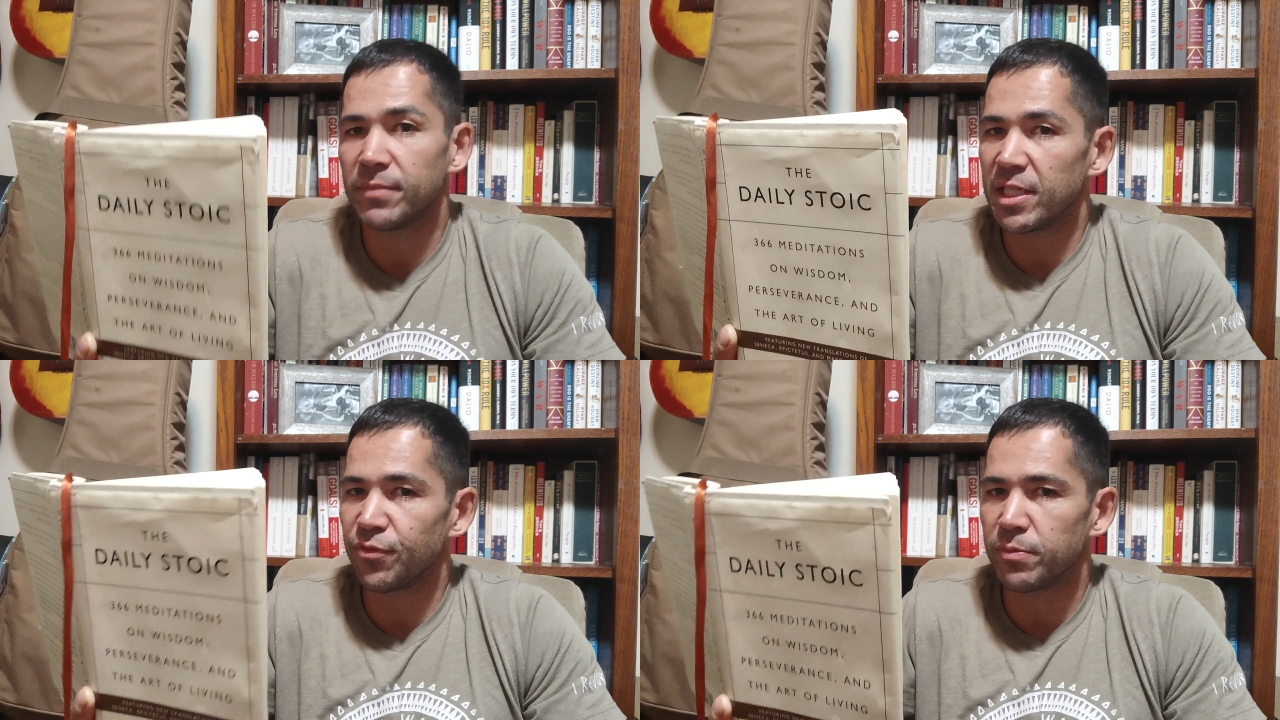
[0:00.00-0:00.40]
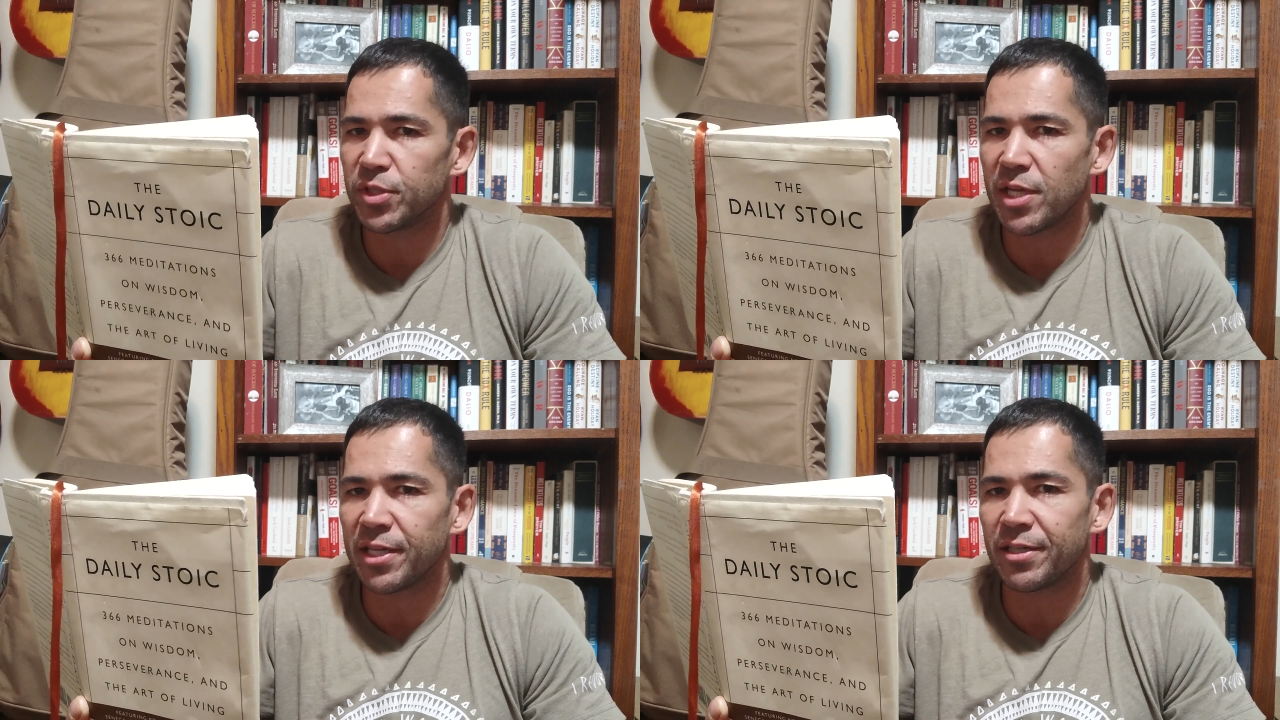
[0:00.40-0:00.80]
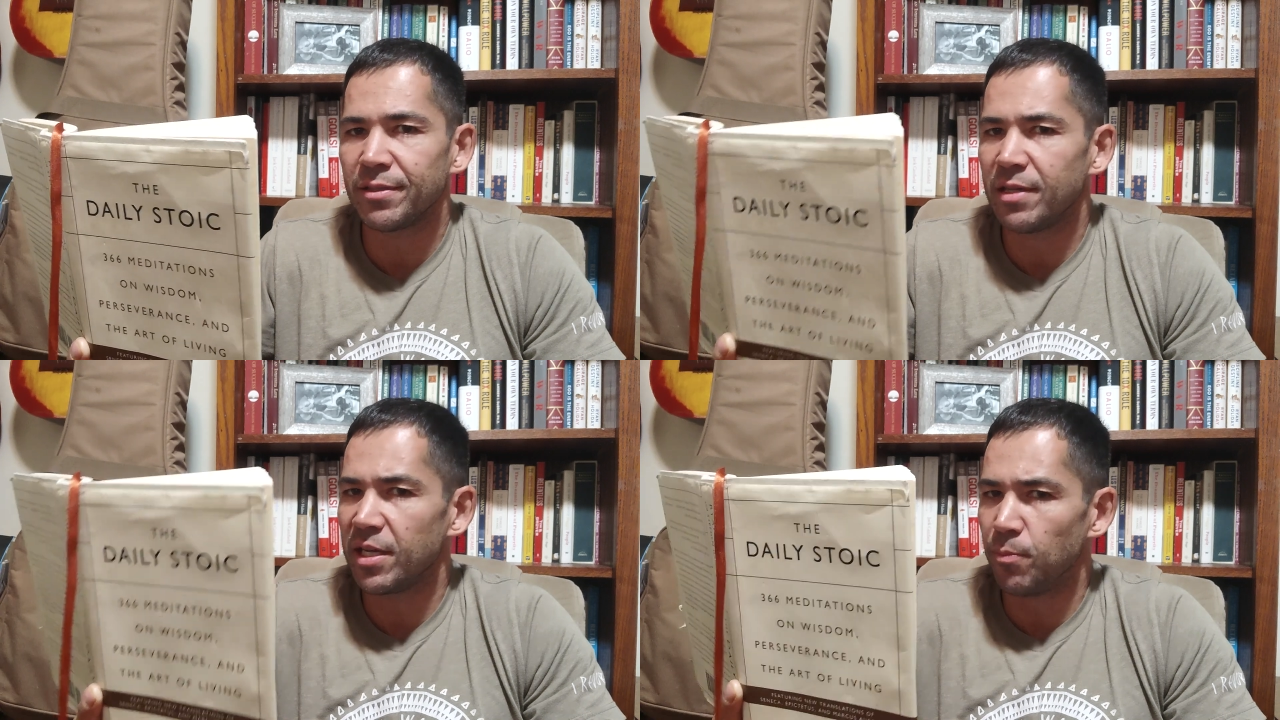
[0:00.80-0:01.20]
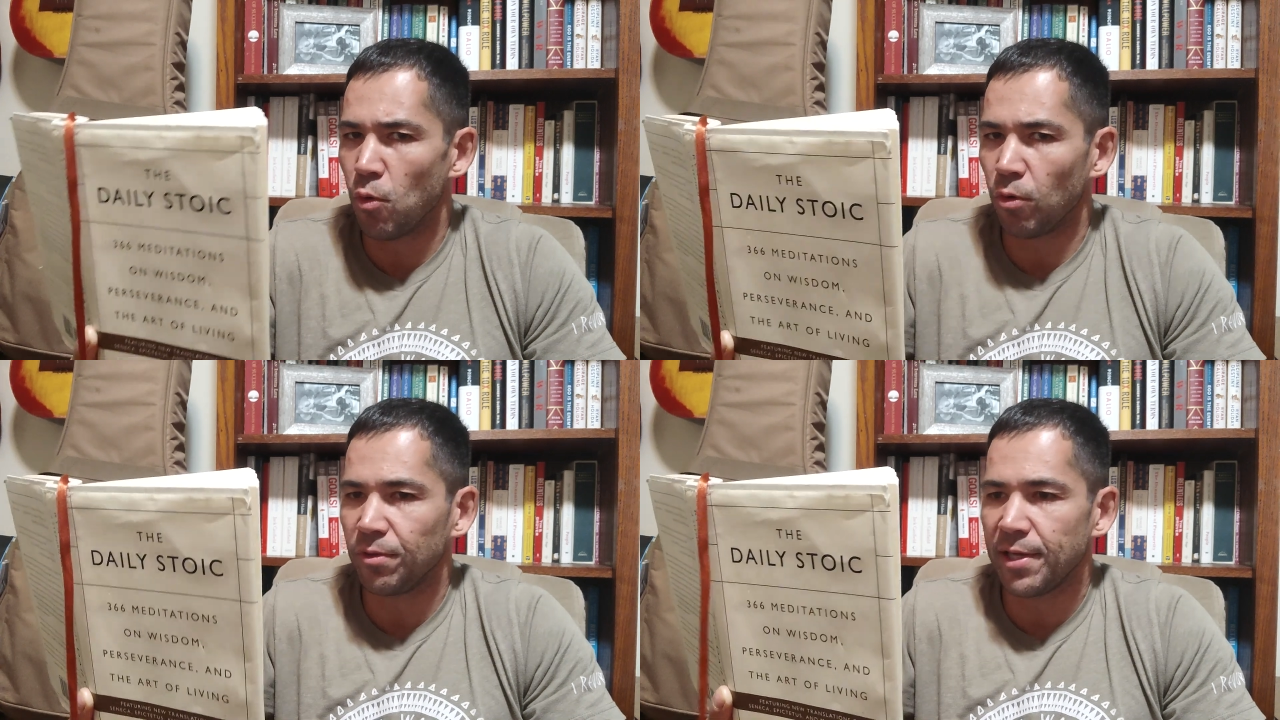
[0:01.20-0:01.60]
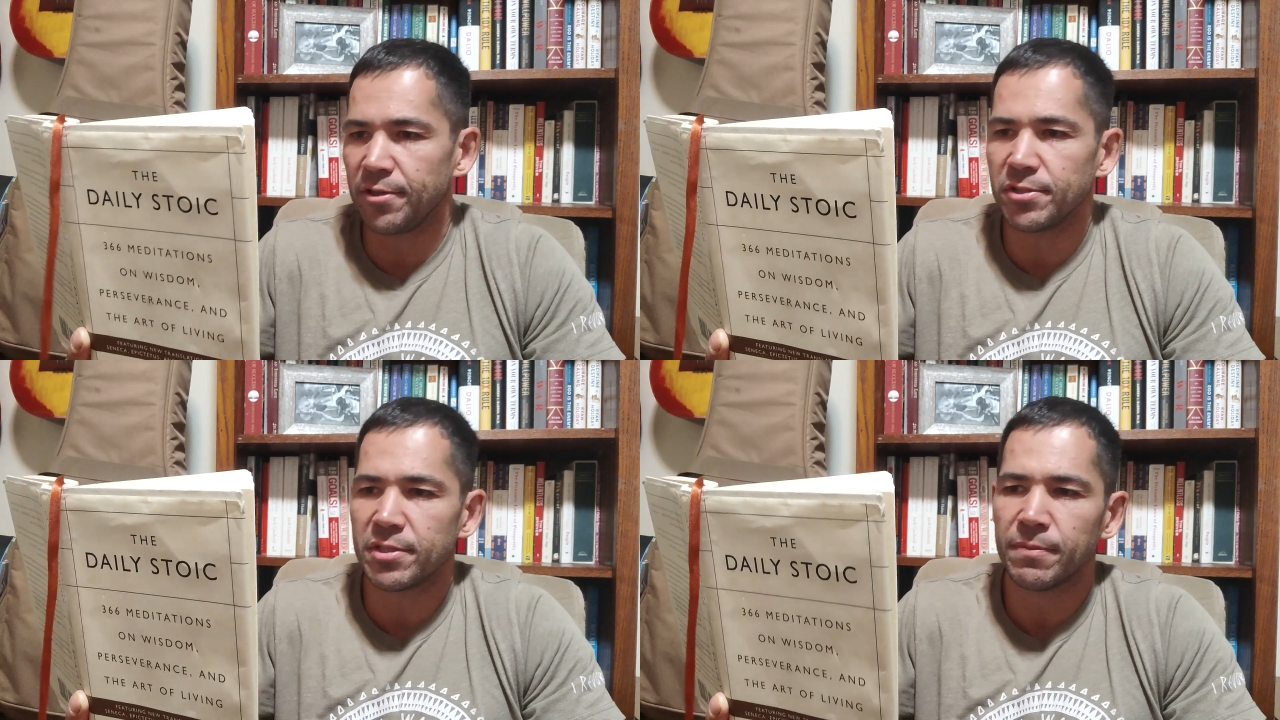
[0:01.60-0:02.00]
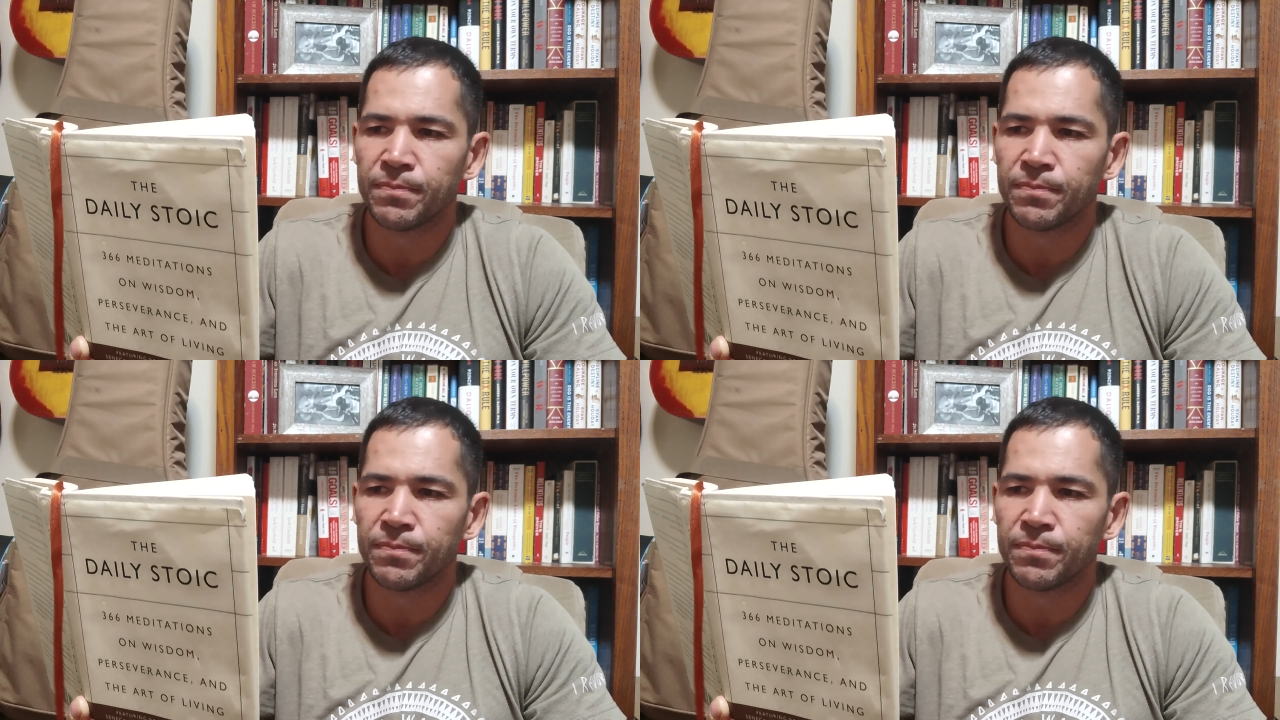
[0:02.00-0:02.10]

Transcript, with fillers: That's from Seneca and Moral Letters.